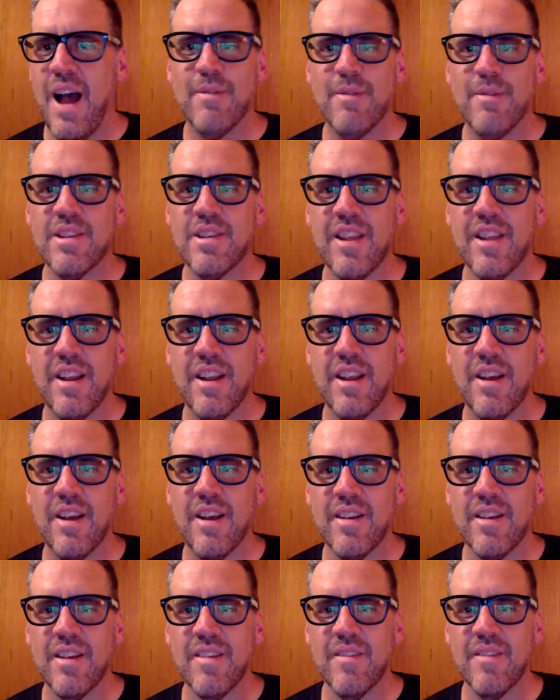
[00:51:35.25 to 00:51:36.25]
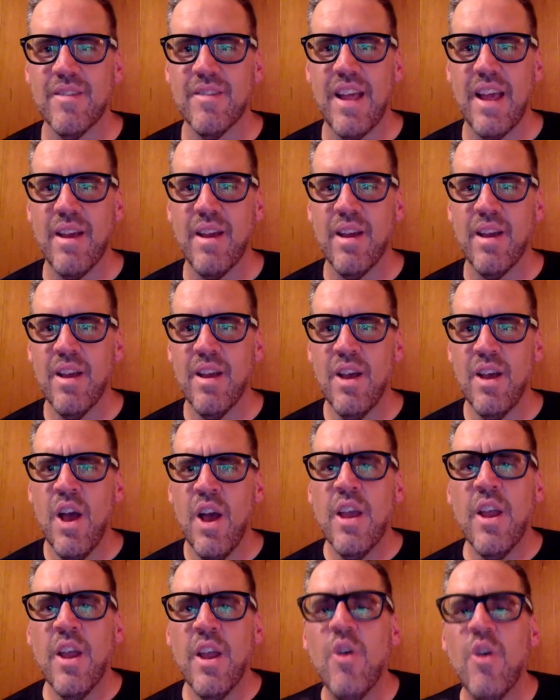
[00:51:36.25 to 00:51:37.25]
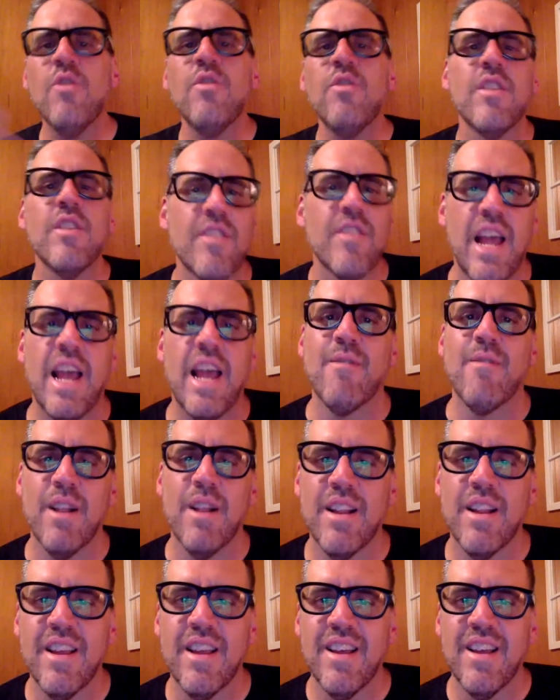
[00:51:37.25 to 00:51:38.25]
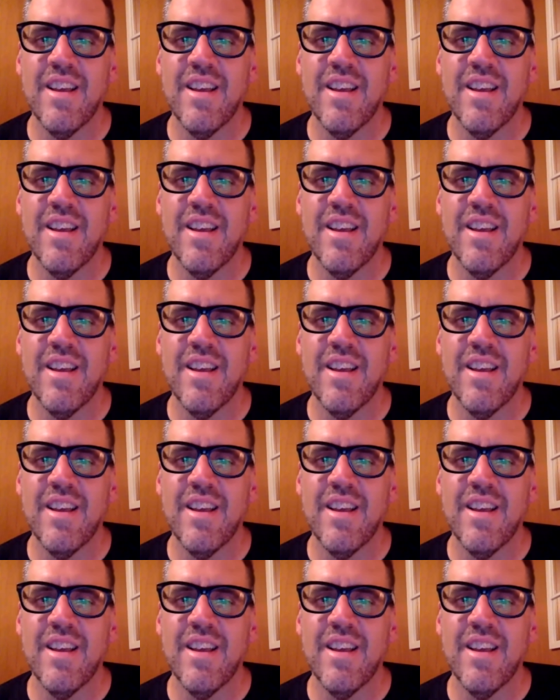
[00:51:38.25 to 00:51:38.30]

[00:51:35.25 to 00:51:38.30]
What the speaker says: I was just gonna say, you know, who's to say really?